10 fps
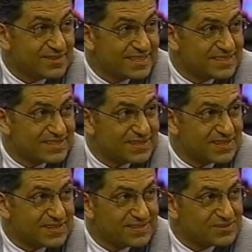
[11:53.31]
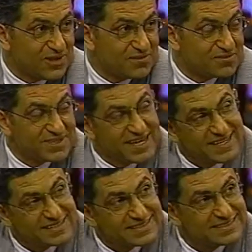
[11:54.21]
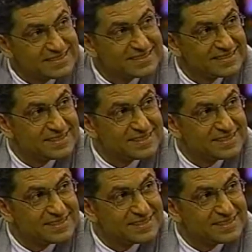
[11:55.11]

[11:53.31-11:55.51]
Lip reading: literally is going to drive over nails.